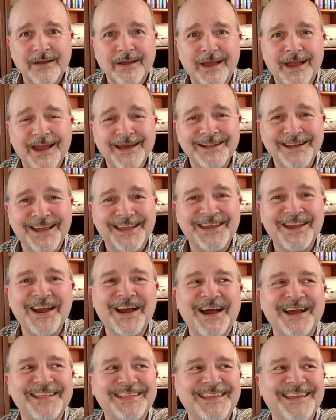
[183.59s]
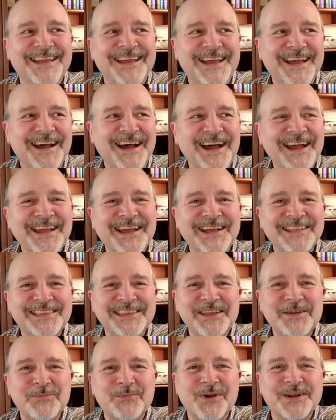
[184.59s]
And I got
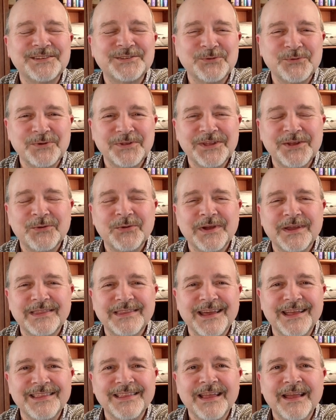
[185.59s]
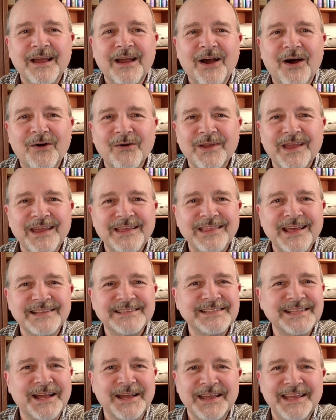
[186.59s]
the impression really quick that, okay,
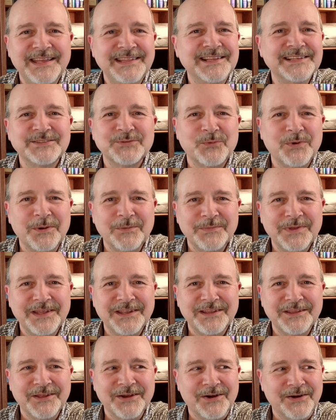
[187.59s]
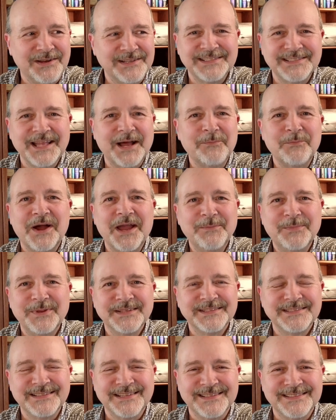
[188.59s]
that's not, he doesn't want me to know. It's not my
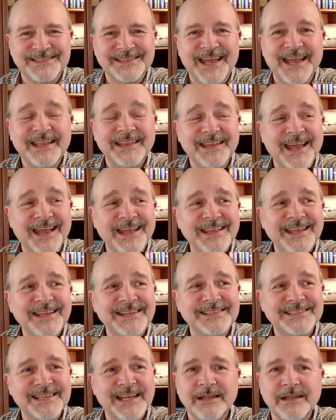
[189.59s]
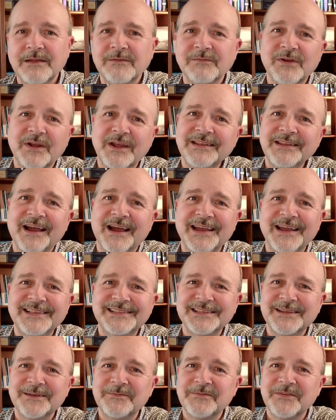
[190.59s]
business. And he said in a very
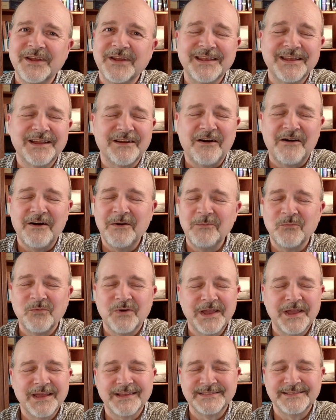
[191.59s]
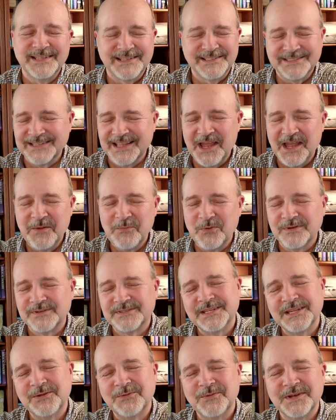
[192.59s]
nice and very calm way, because that's the kind of
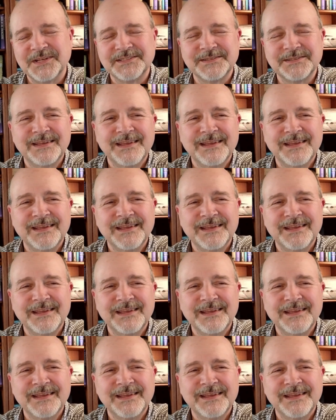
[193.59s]
person he was.